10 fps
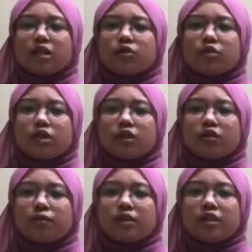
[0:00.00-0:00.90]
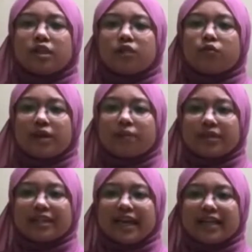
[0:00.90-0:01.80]
to
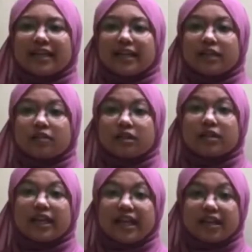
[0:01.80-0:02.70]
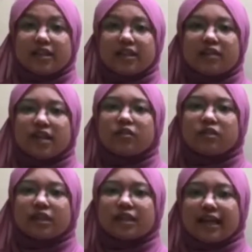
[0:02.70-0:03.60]
0.01% in 2018 and
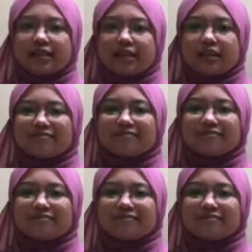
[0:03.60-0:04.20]
2019.